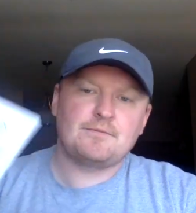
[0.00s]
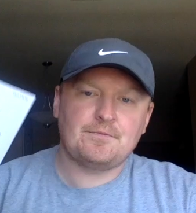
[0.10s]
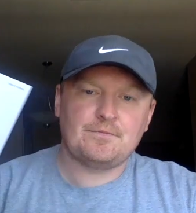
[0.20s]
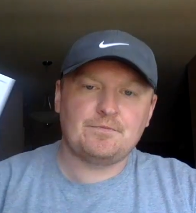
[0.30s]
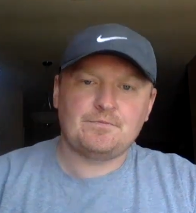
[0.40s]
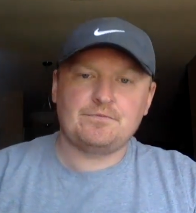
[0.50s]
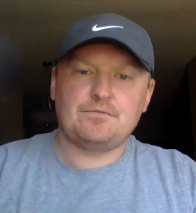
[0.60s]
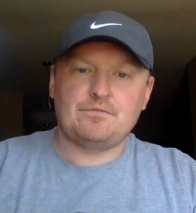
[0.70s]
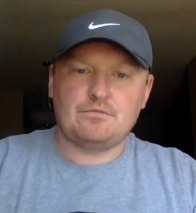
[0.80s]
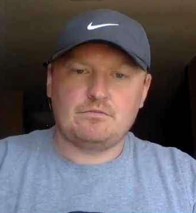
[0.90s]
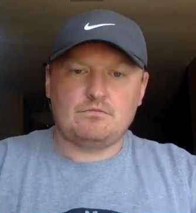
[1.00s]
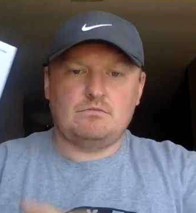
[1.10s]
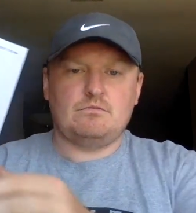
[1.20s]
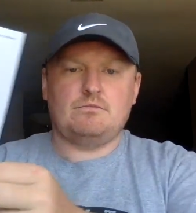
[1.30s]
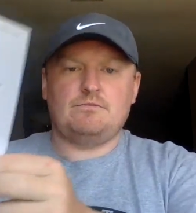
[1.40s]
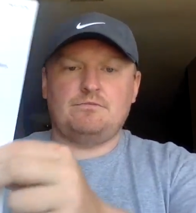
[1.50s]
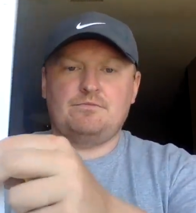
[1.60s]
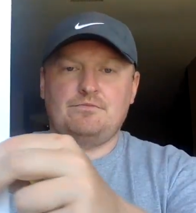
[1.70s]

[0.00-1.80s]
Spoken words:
(no one is talking)